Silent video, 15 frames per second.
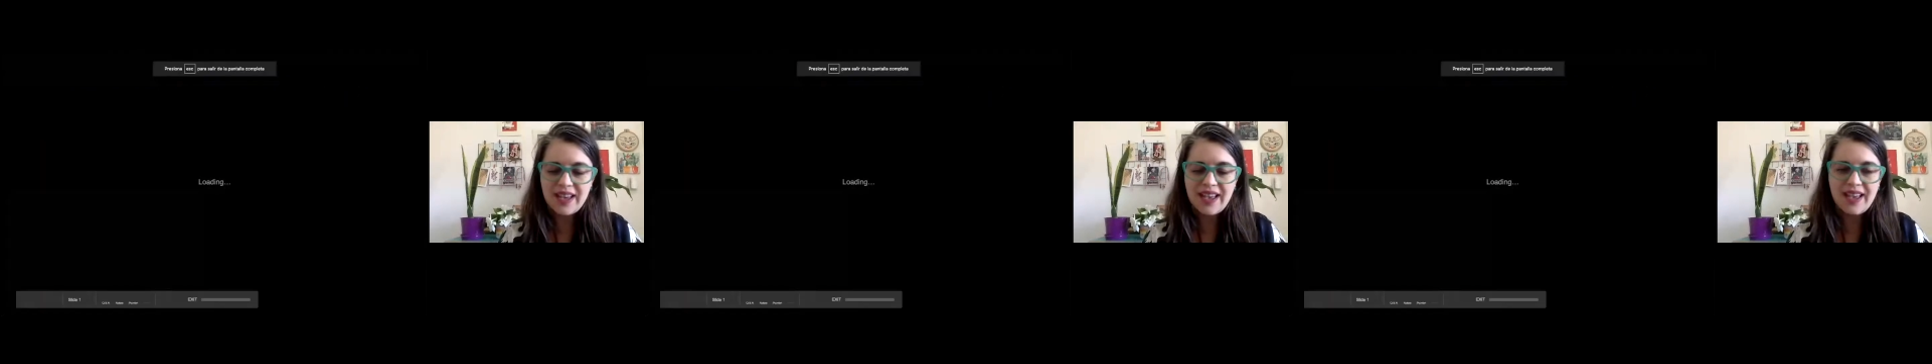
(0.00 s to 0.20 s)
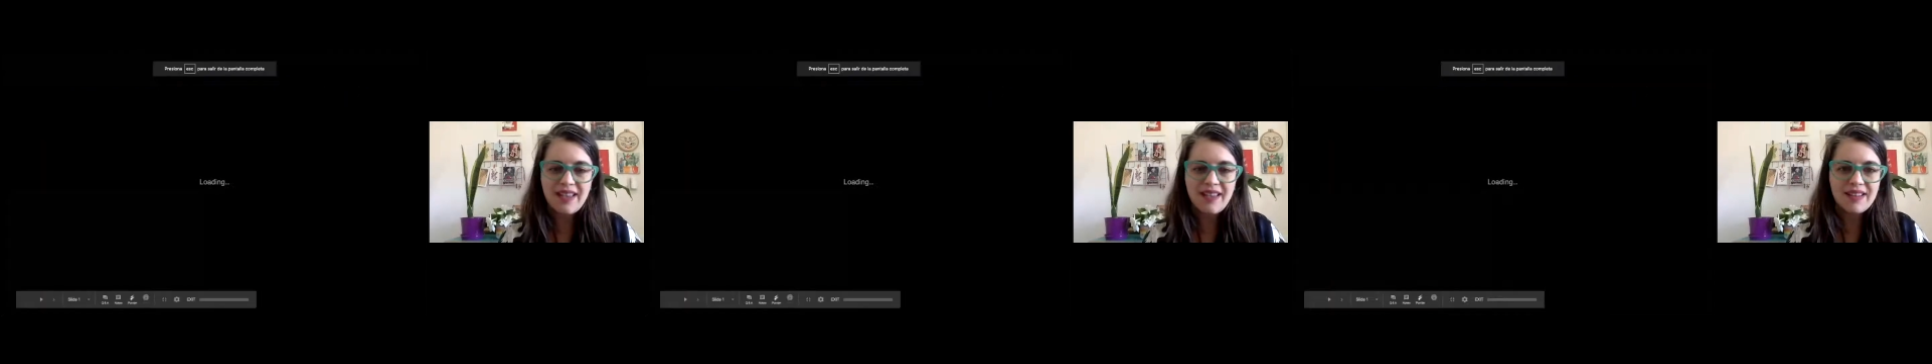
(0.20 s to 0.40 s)

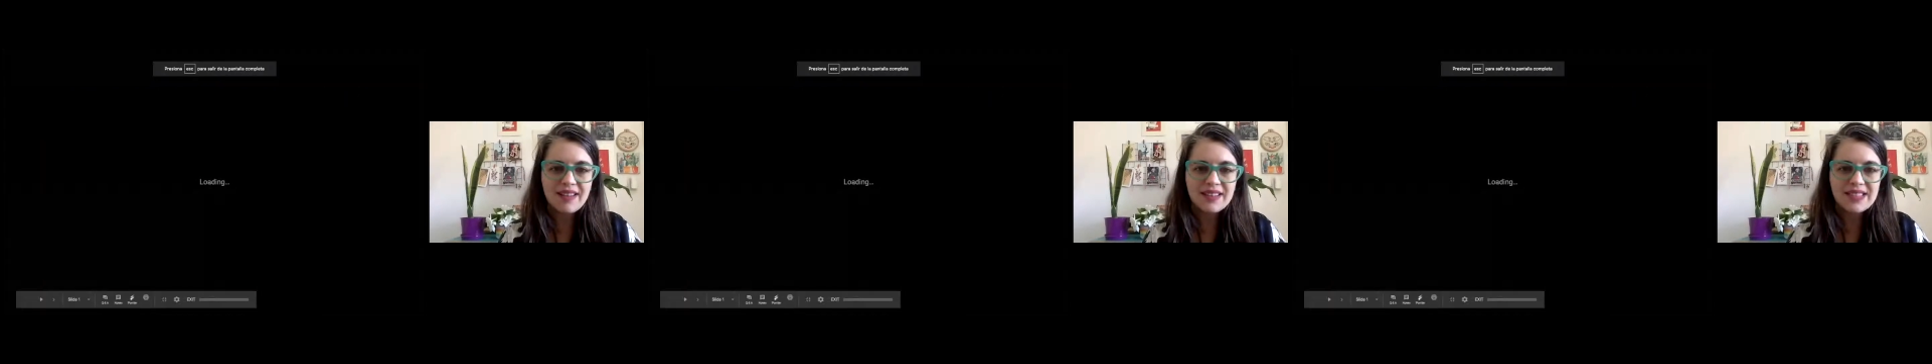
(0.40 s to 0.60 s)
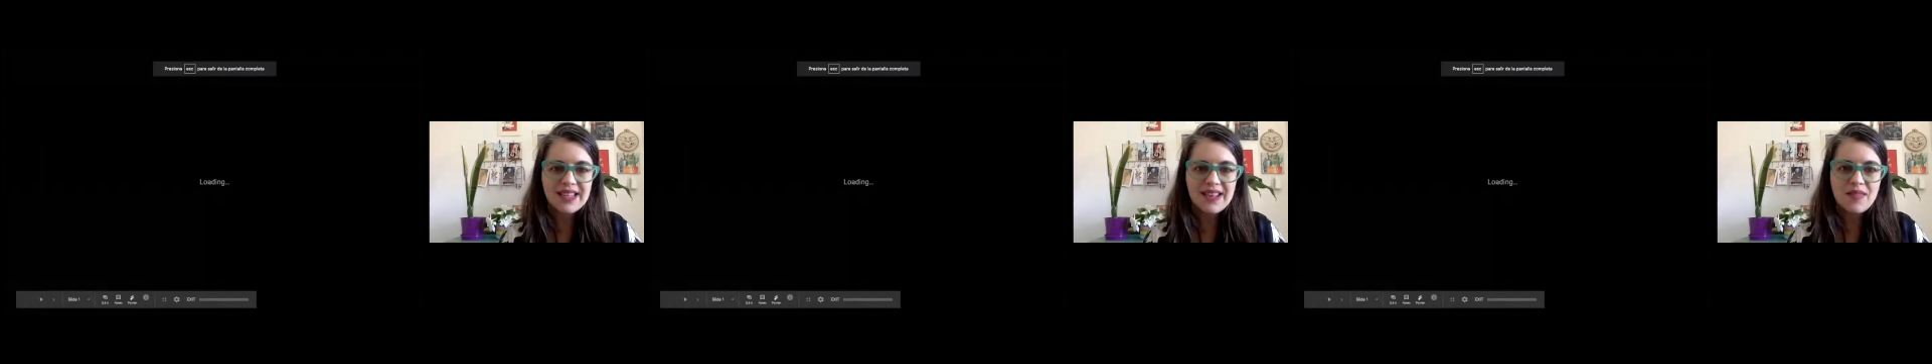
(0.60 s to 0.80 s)

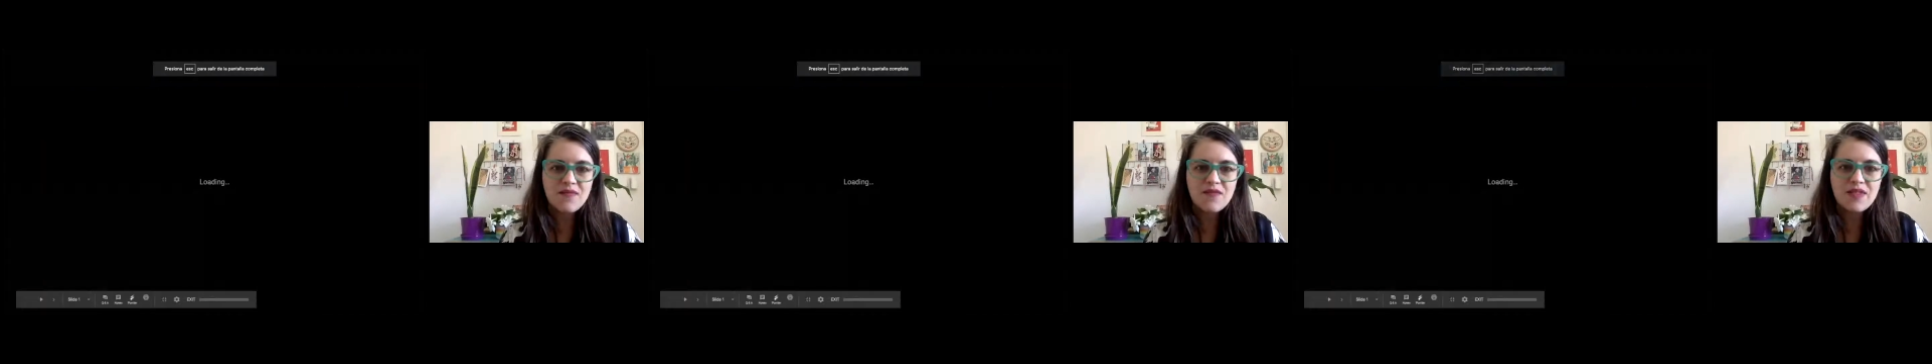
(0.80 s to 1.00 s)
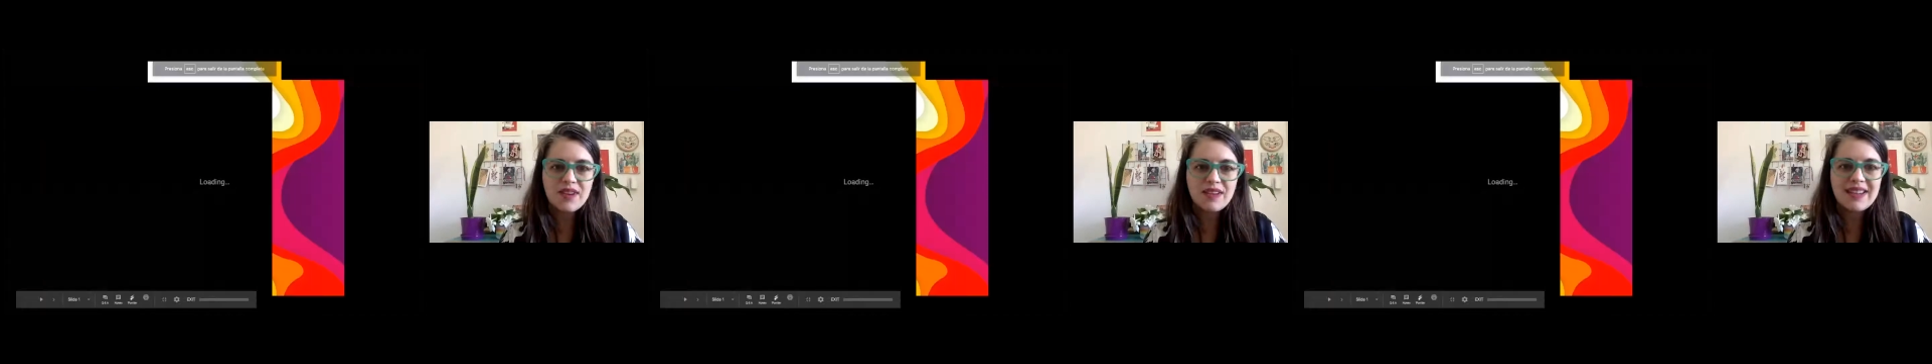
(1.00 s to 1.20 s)

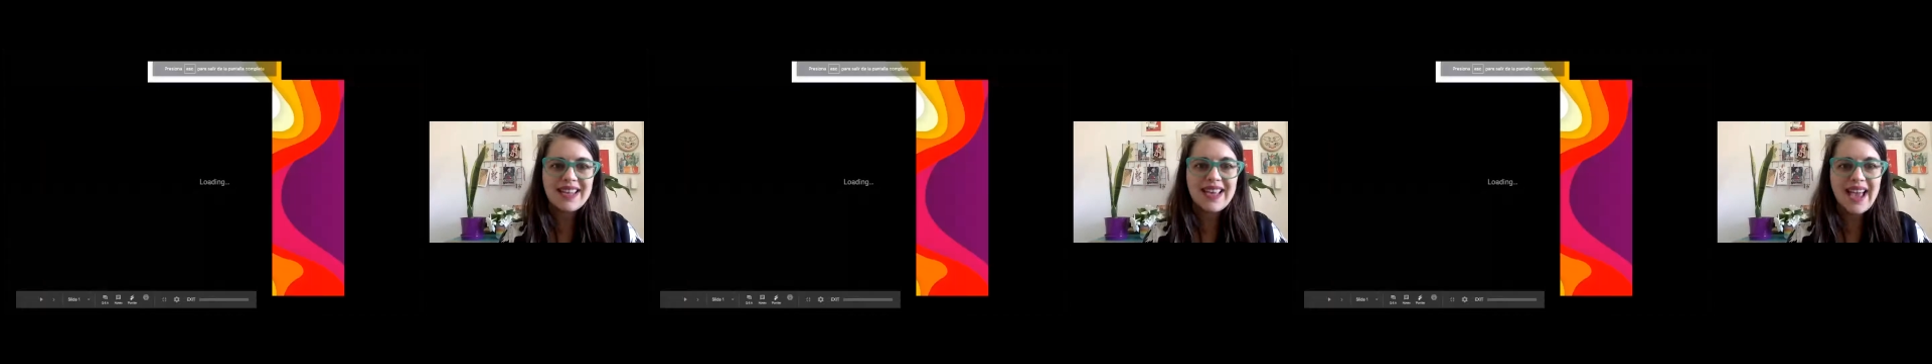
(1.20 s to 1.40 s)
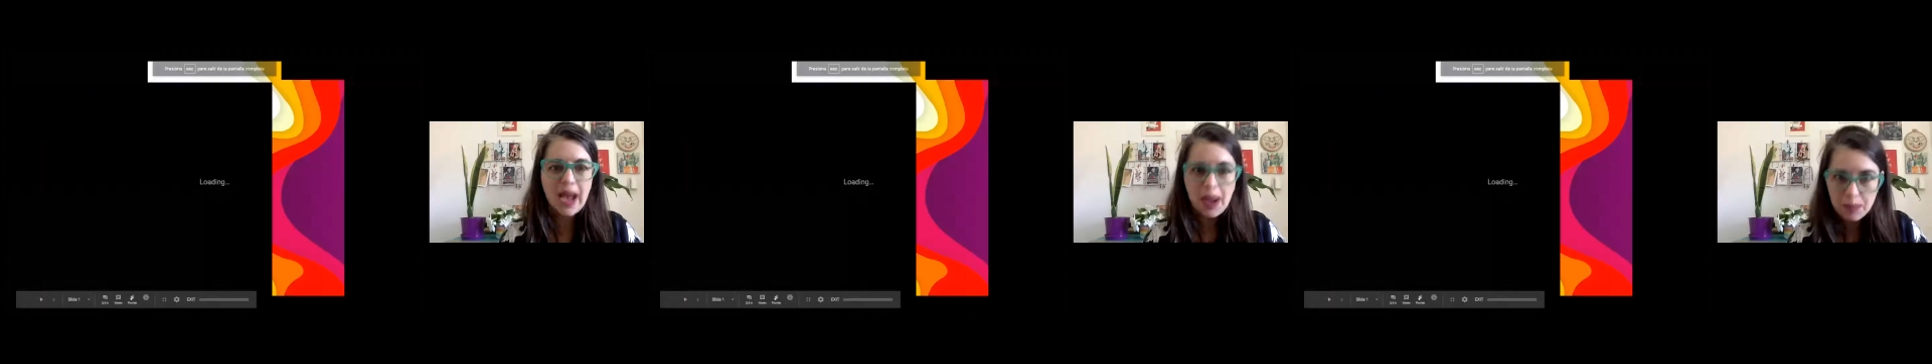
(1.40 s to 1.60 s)
And
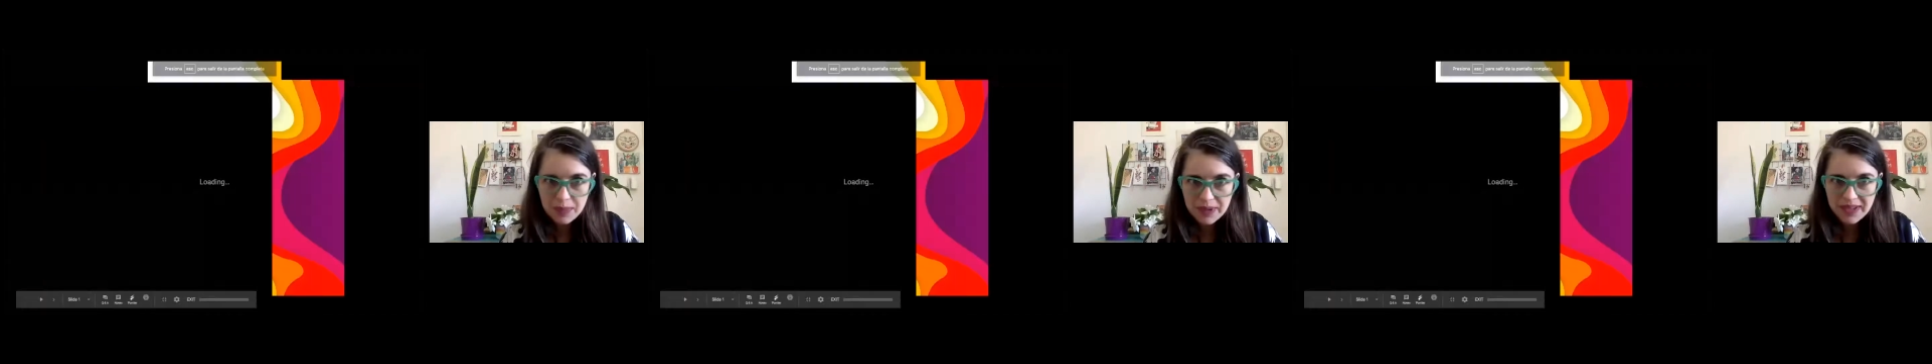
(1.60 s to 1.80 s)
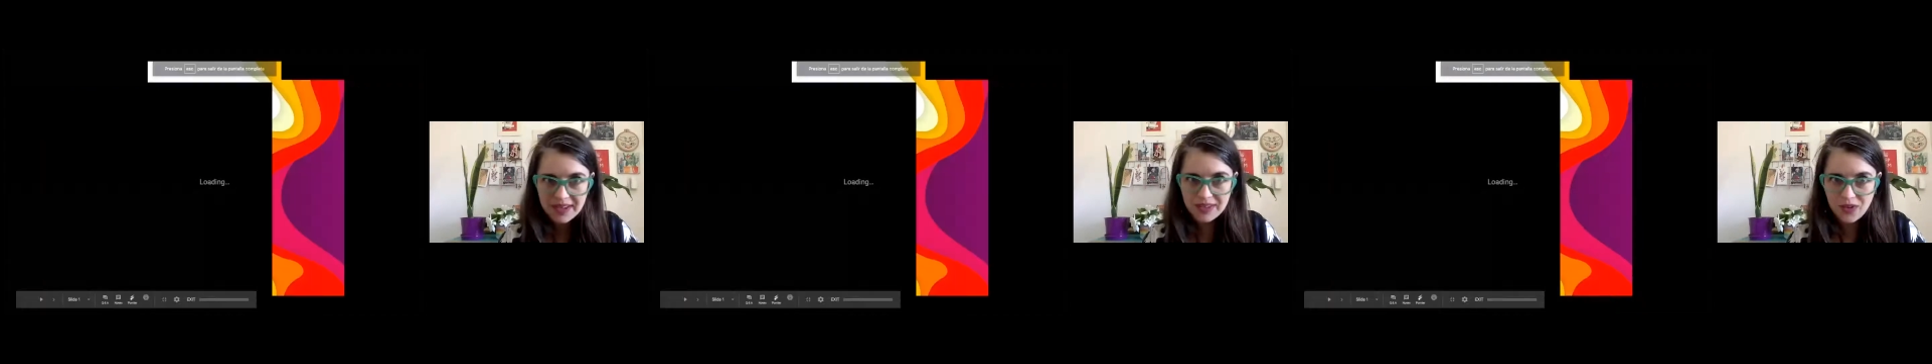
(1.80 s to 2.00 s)
I'm
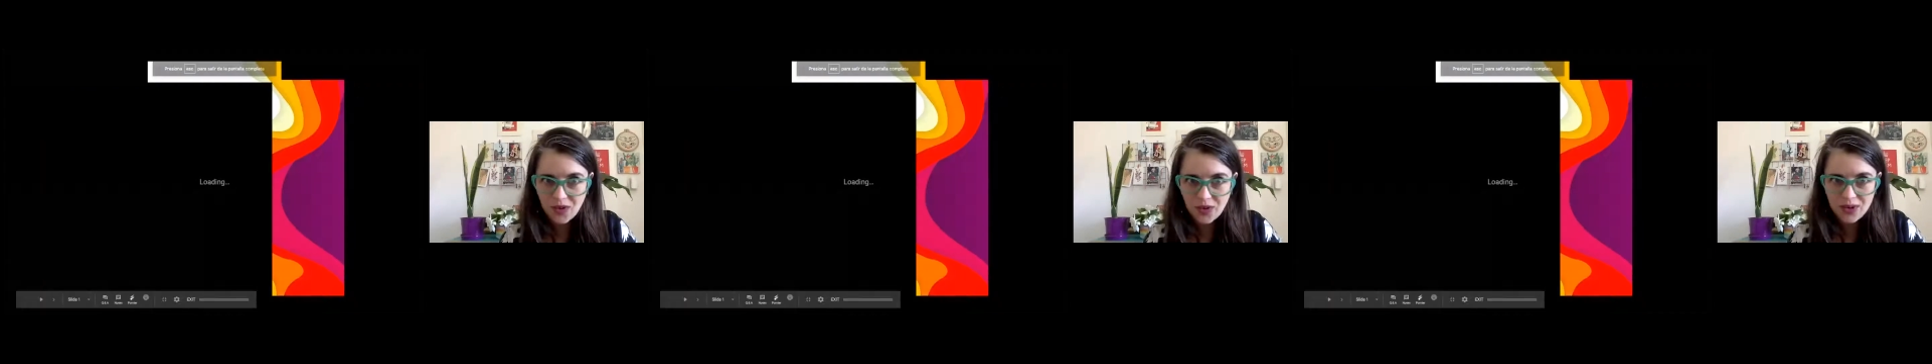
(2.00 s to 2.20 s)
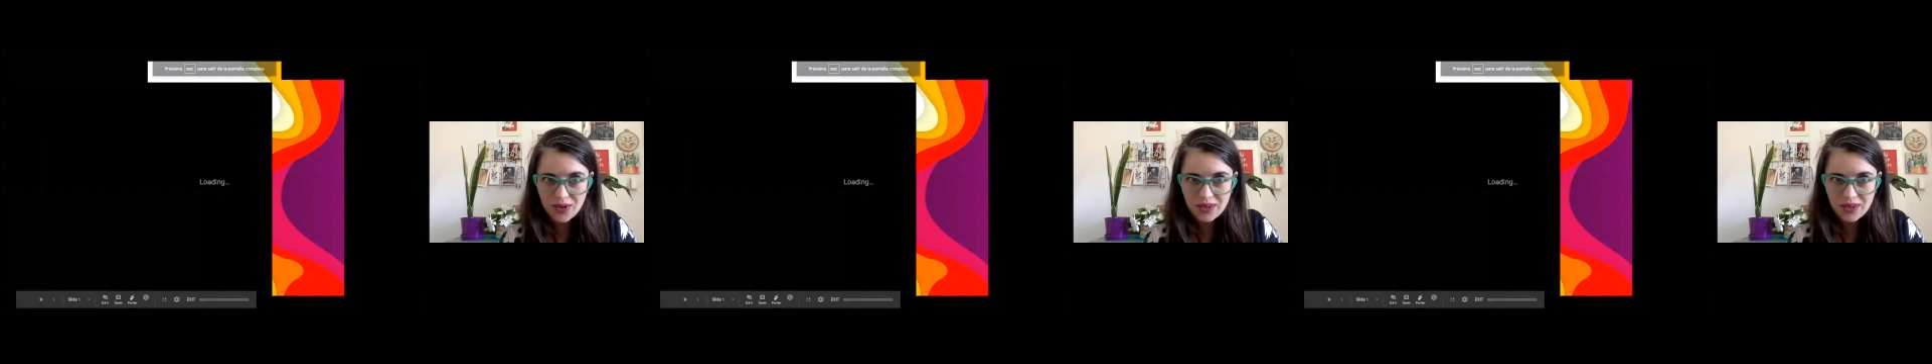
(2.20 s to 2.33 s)
very happy